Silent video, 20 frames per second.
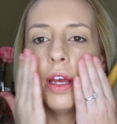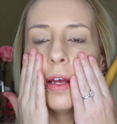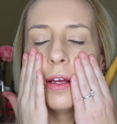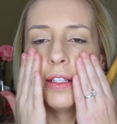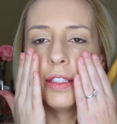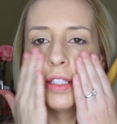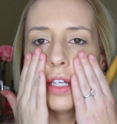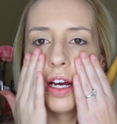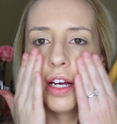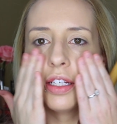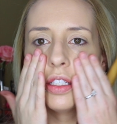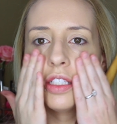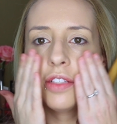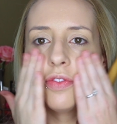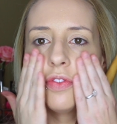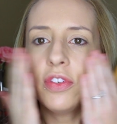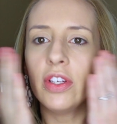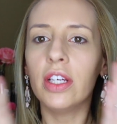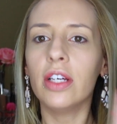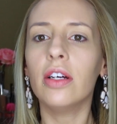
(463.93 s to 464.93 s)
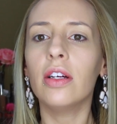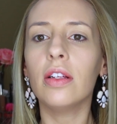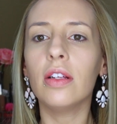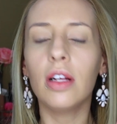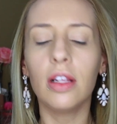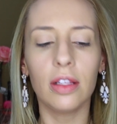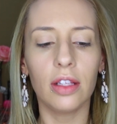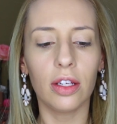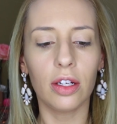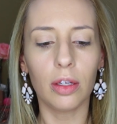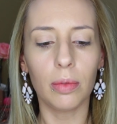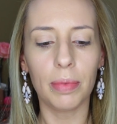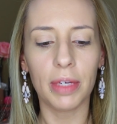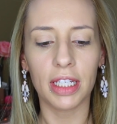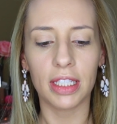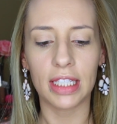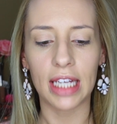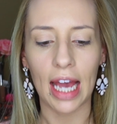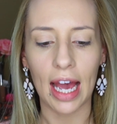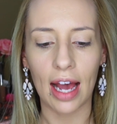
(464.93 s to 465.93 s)
It does feel a little
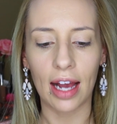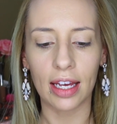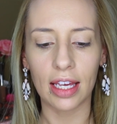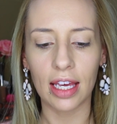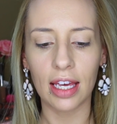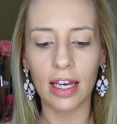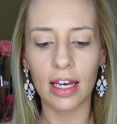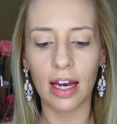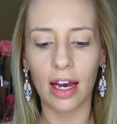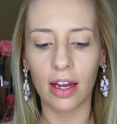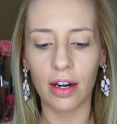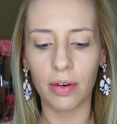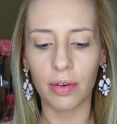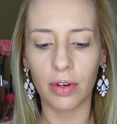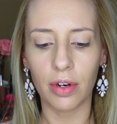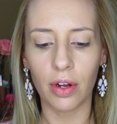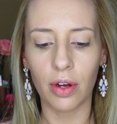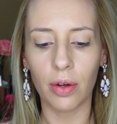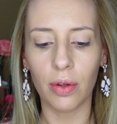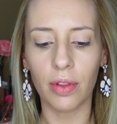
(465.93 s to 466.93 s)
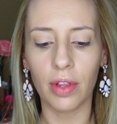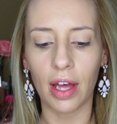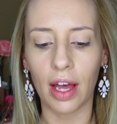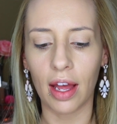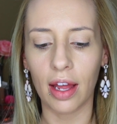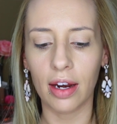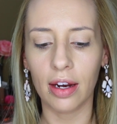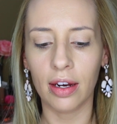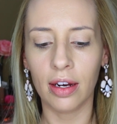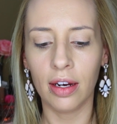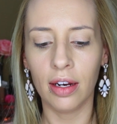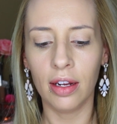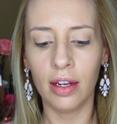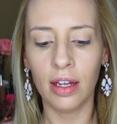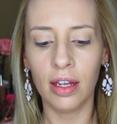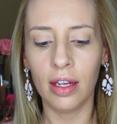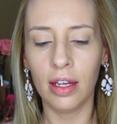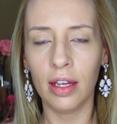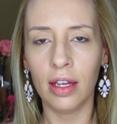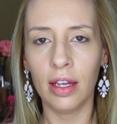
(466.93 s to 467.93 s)
bit tacky. I don't know that
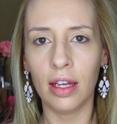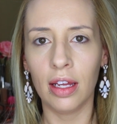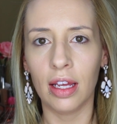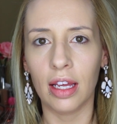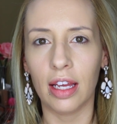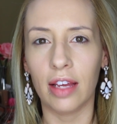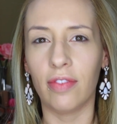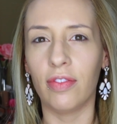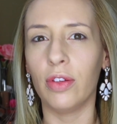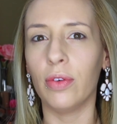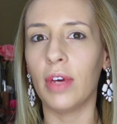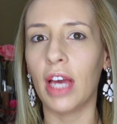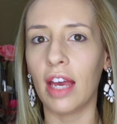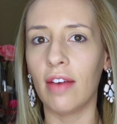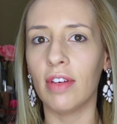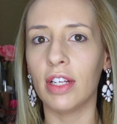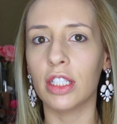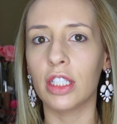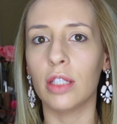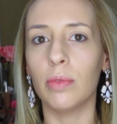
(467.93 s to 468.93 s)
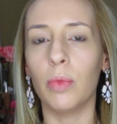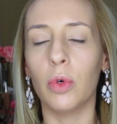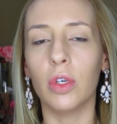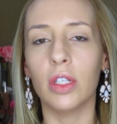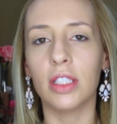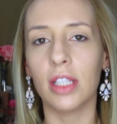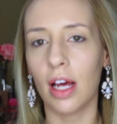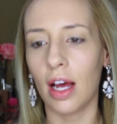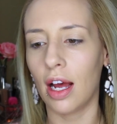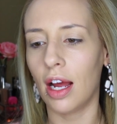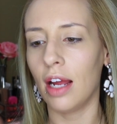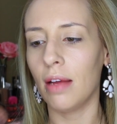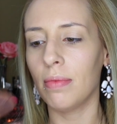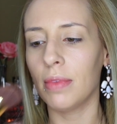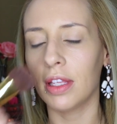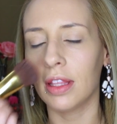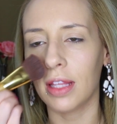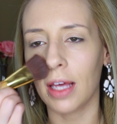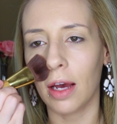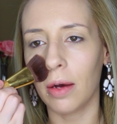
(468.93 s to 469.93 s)
if you gave it some more time
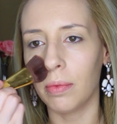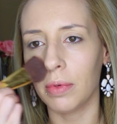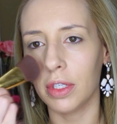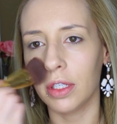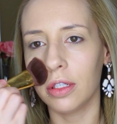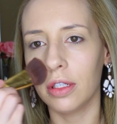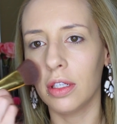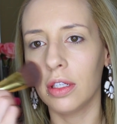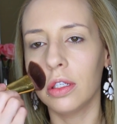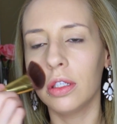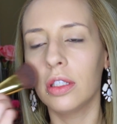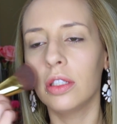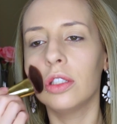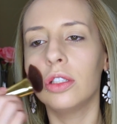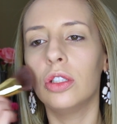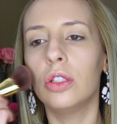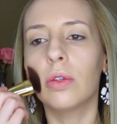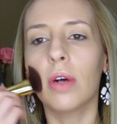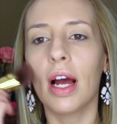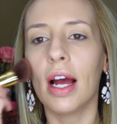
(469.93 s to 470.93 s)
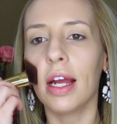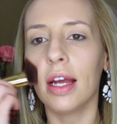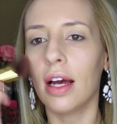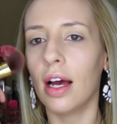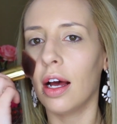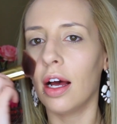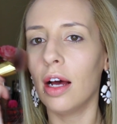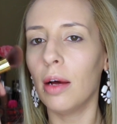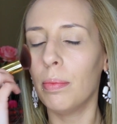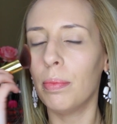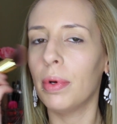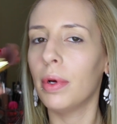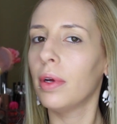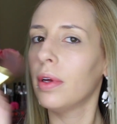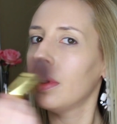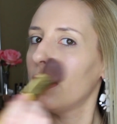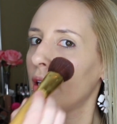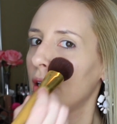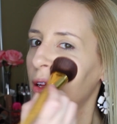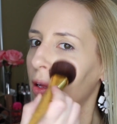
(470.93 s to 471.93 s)
that would dry up.
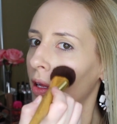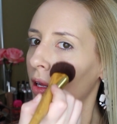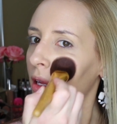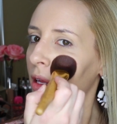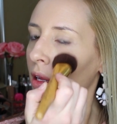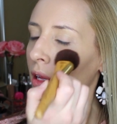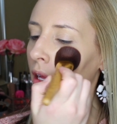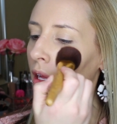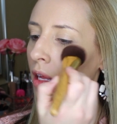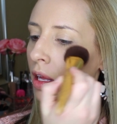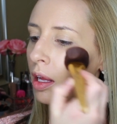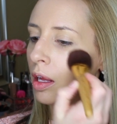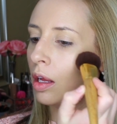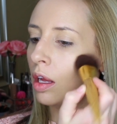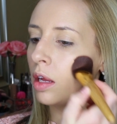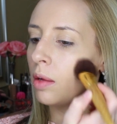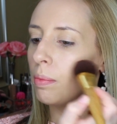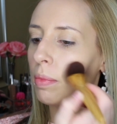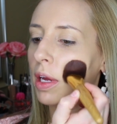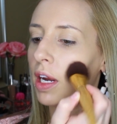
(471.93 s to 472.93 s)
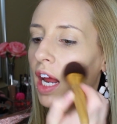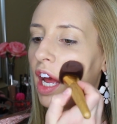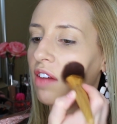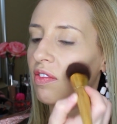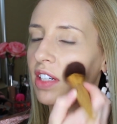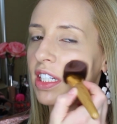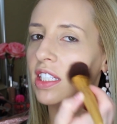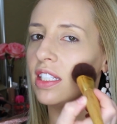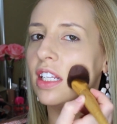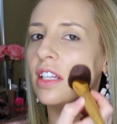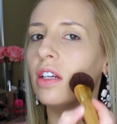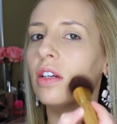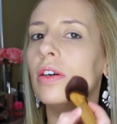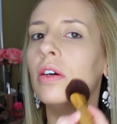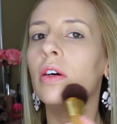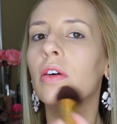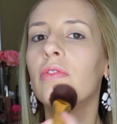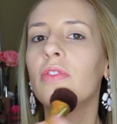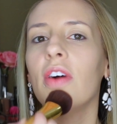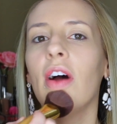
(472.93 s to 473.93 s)
But every
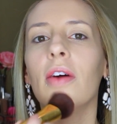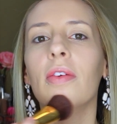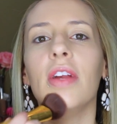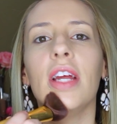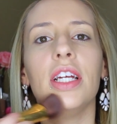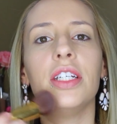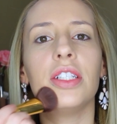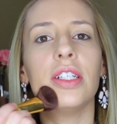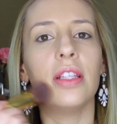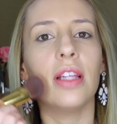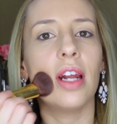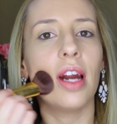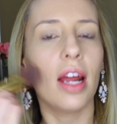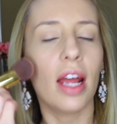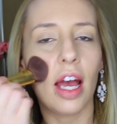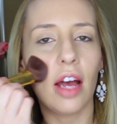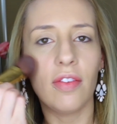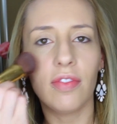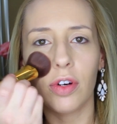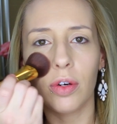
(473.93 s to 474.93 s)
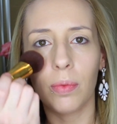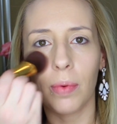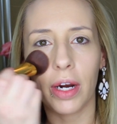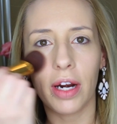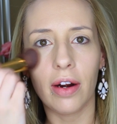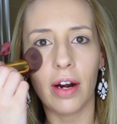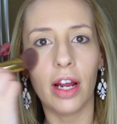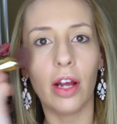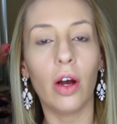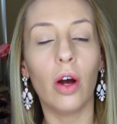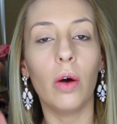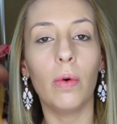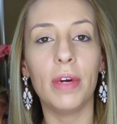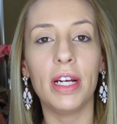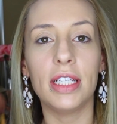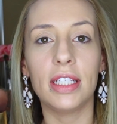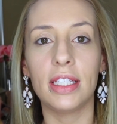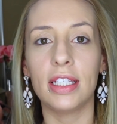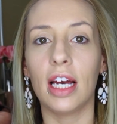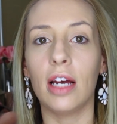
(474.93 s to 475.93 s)
single foundation that I ever wear, I
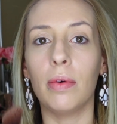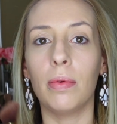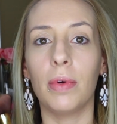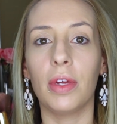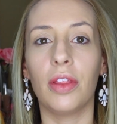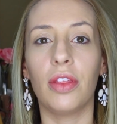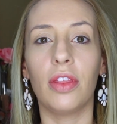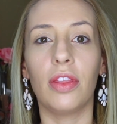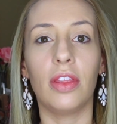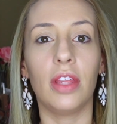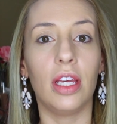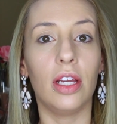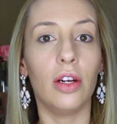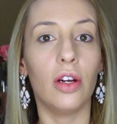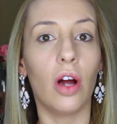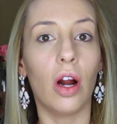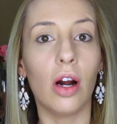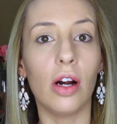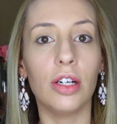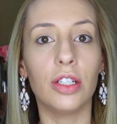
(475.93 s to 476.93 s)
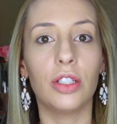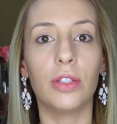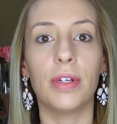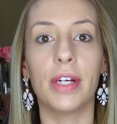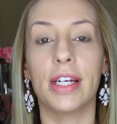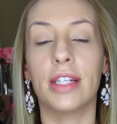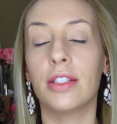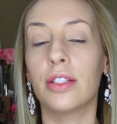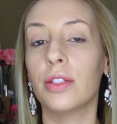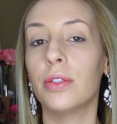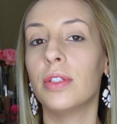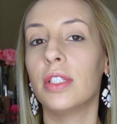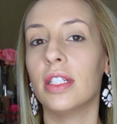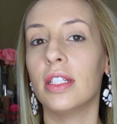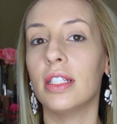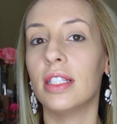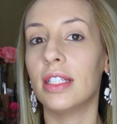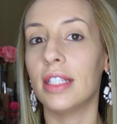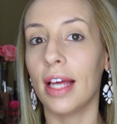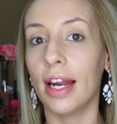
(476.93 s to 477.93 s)
always set with the Nars
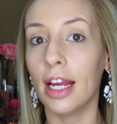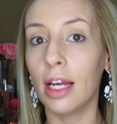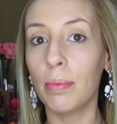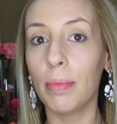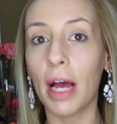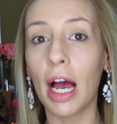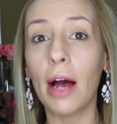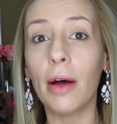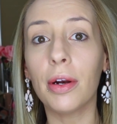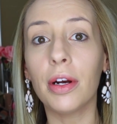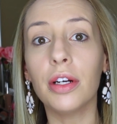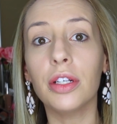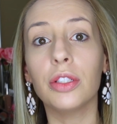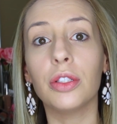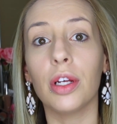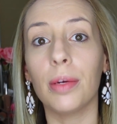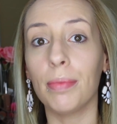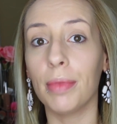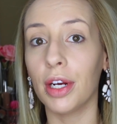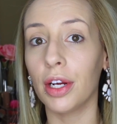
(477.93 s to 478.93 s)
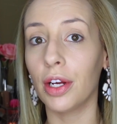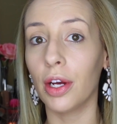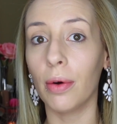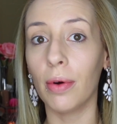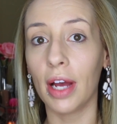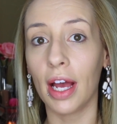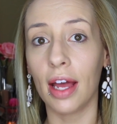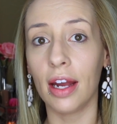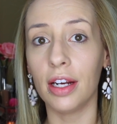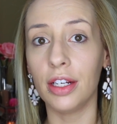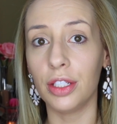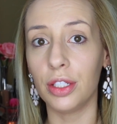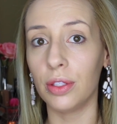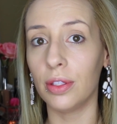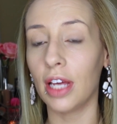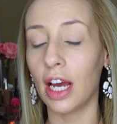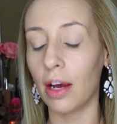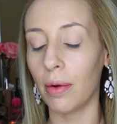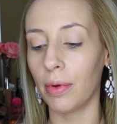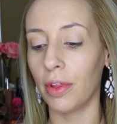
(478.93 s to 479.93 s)
translucent setting powder. So I'm going to go ahead and
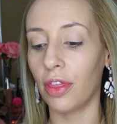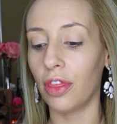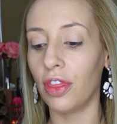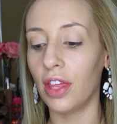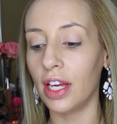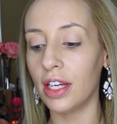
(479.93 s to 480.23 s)
do that with